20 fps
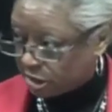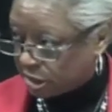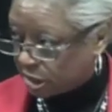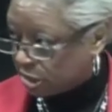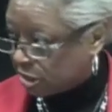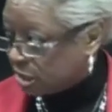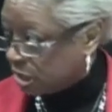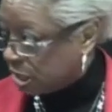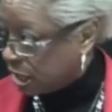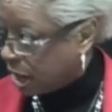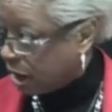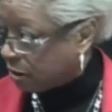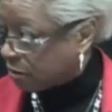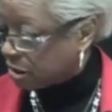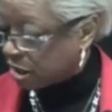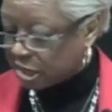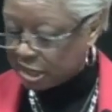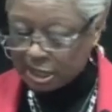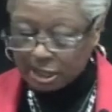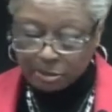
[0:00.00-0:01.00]
the
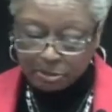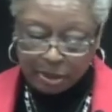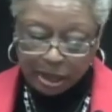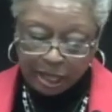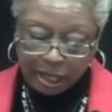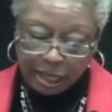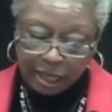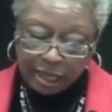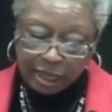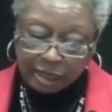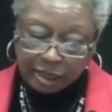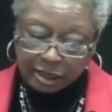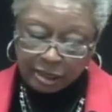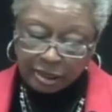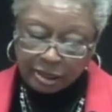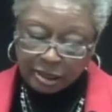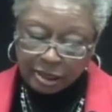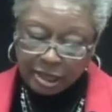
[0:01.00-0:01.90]
tiara in my hair.